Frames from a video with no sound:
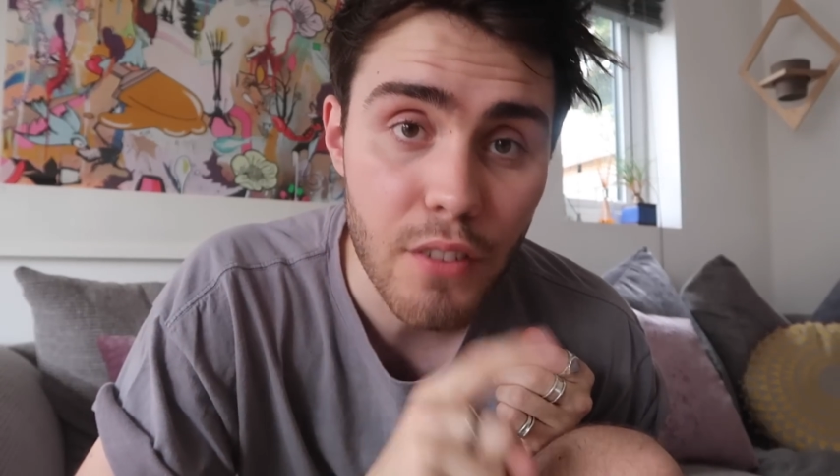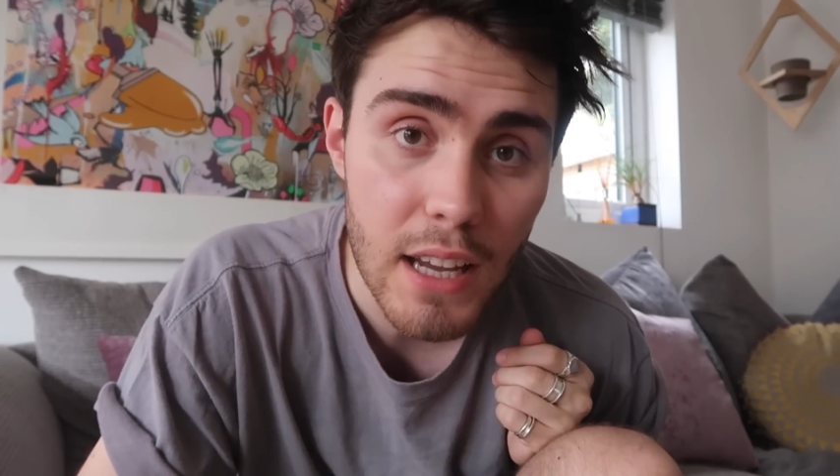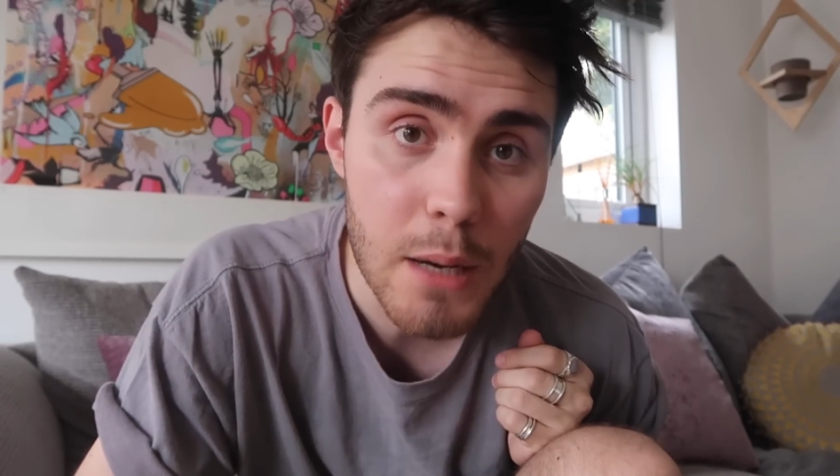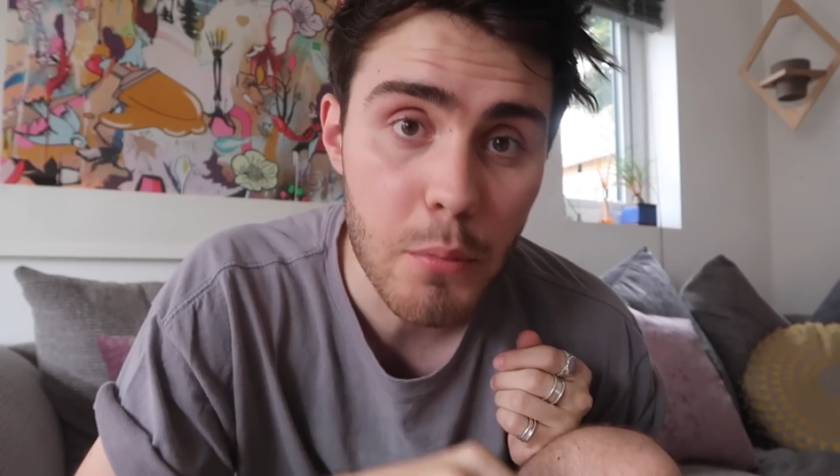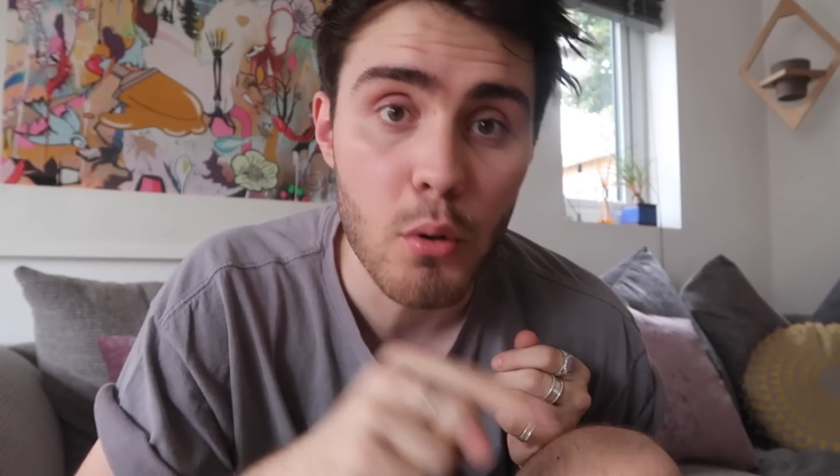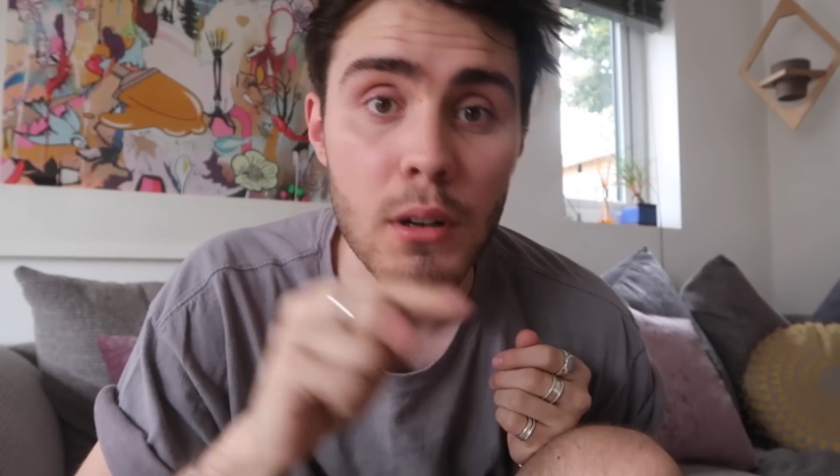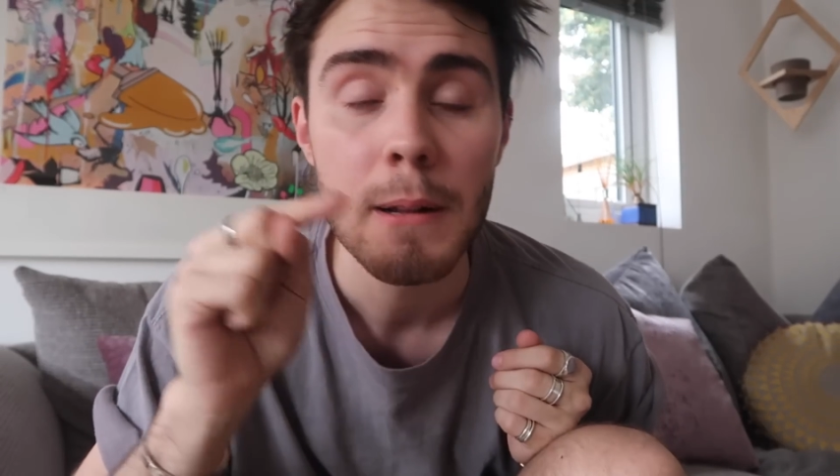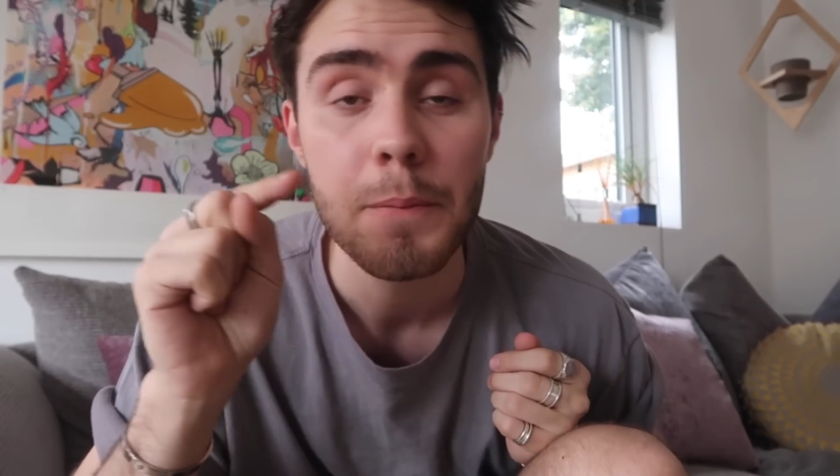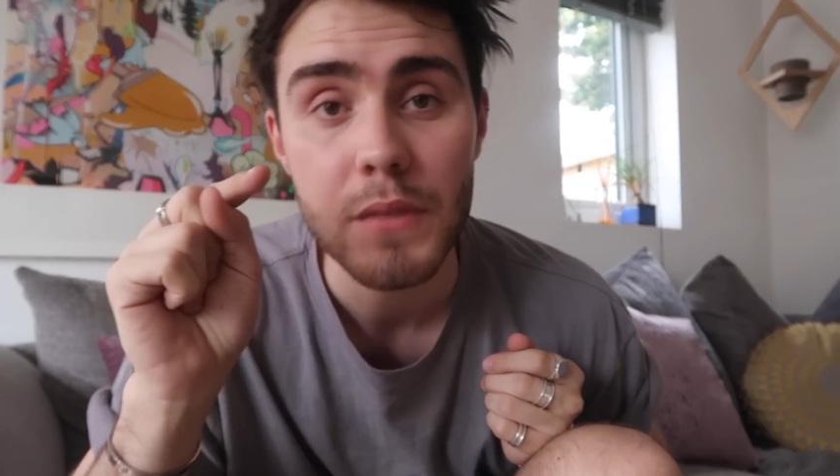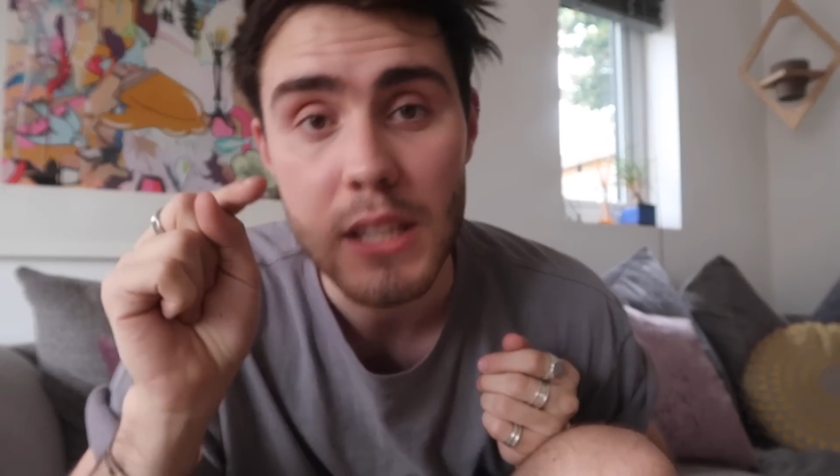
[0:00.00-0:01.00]
available
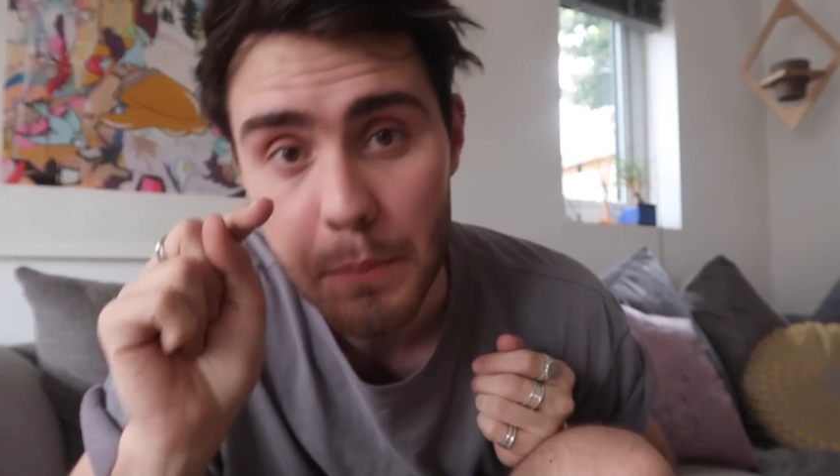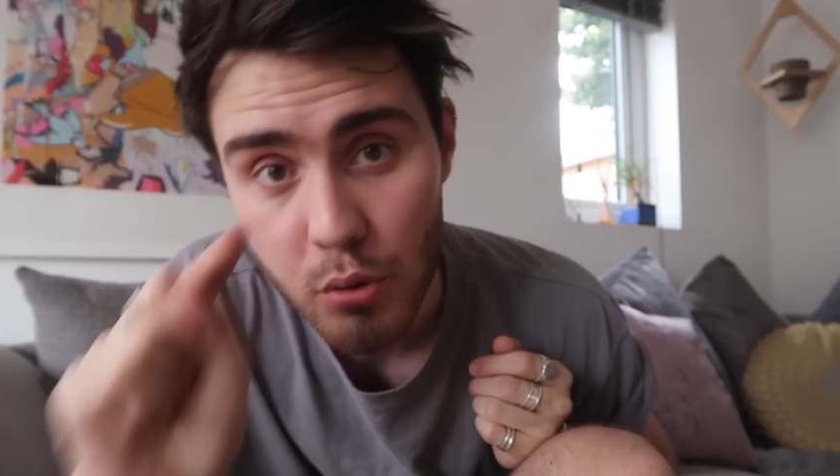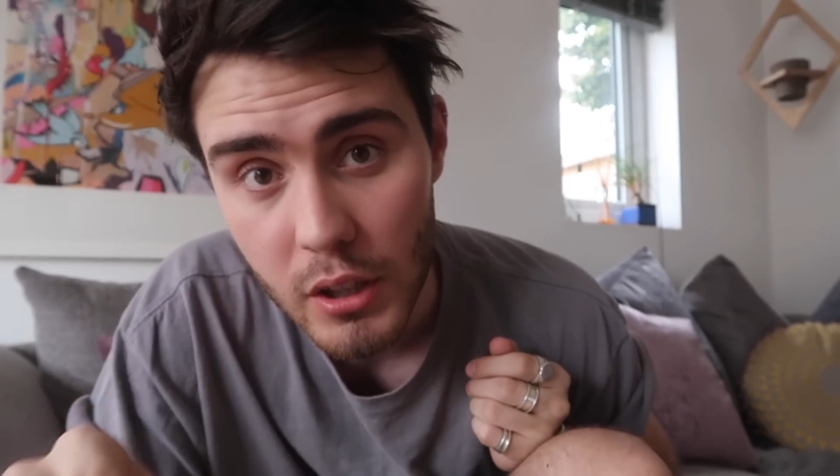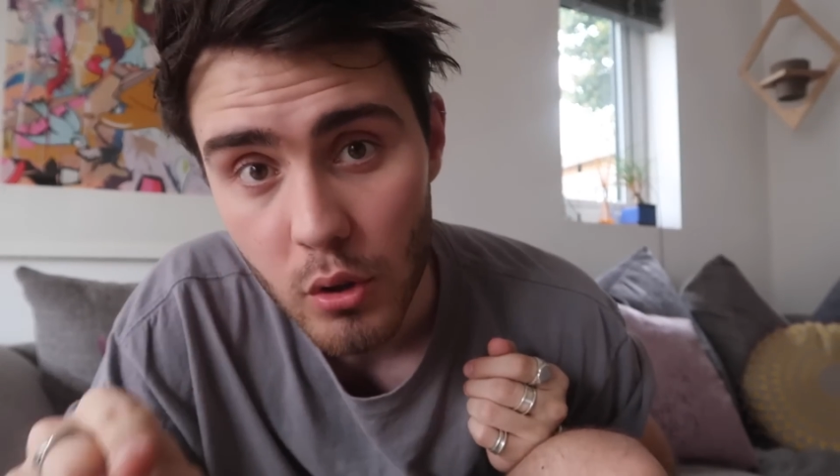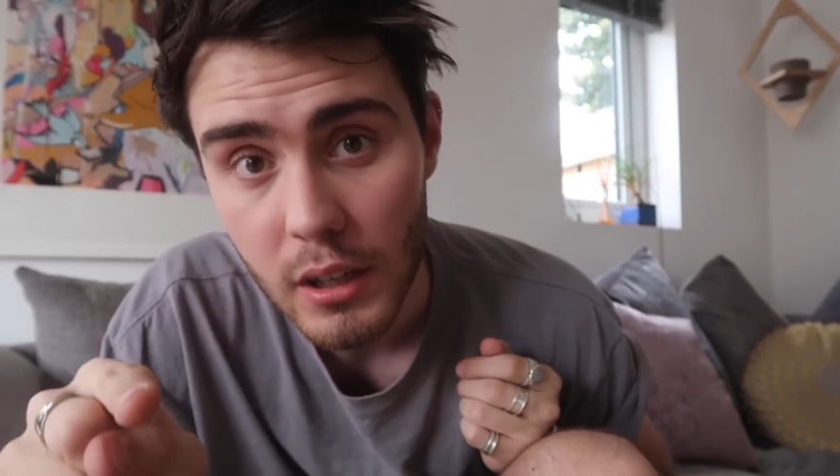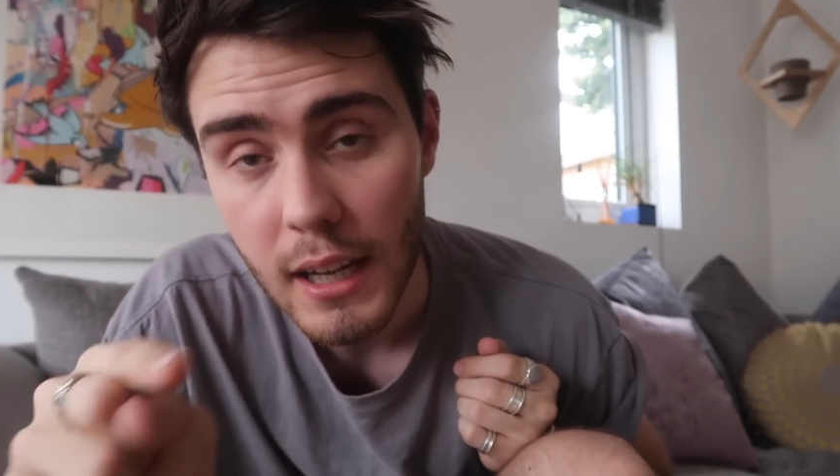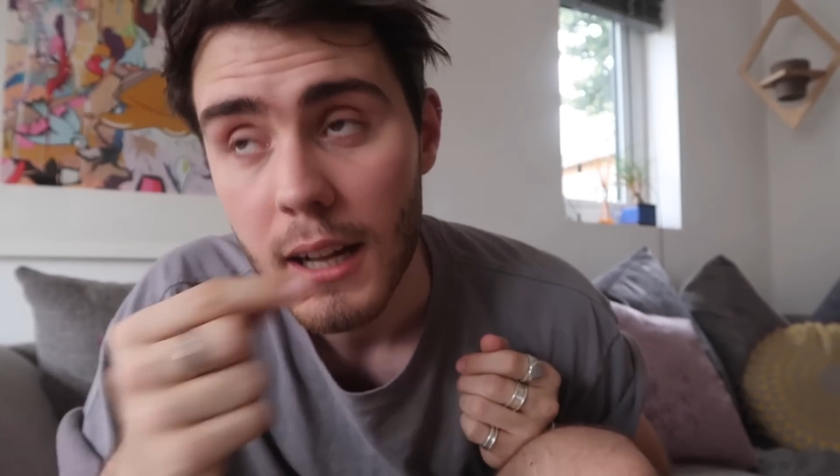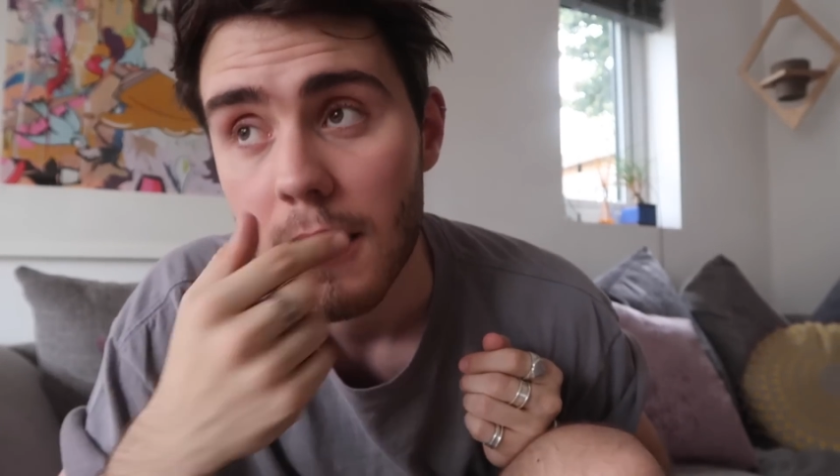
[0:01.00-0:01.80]
to pre-order.